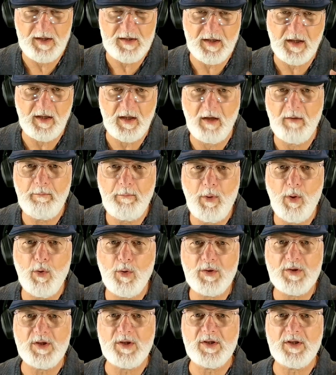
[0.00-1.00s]
I'm going to
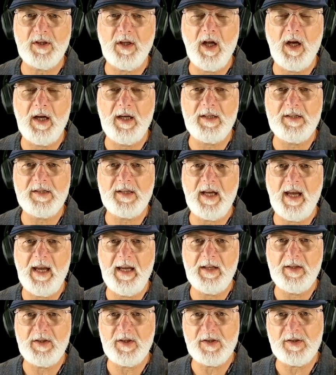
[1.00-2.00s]
pause the slides and
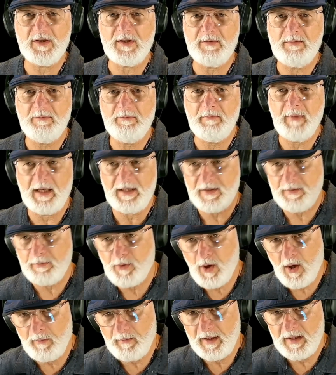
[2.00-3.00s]
just make some
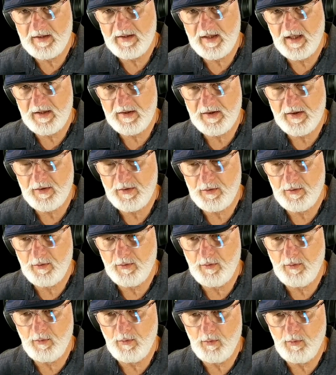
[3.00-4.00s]
comments as
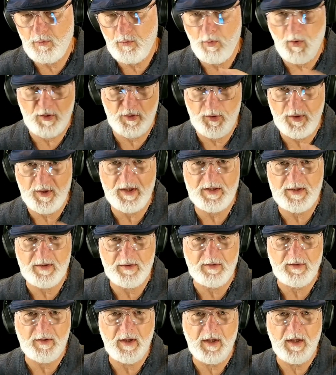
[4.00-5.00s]
to what you need to
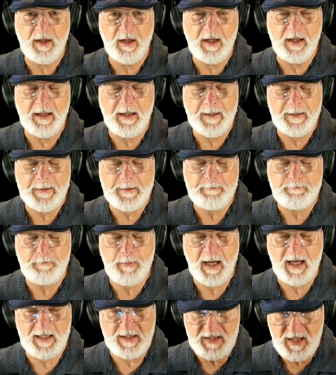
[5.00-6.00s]
pay
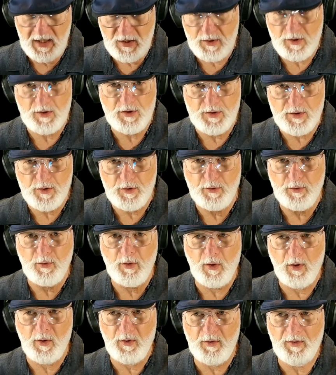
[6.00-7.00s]
attention to
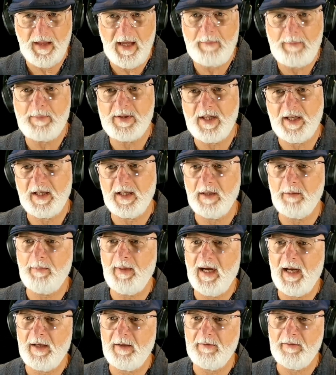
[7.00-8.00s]
on that particular
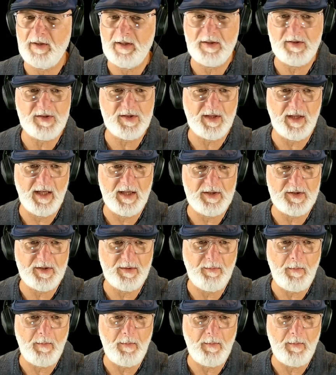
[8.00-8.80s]
part of the installation.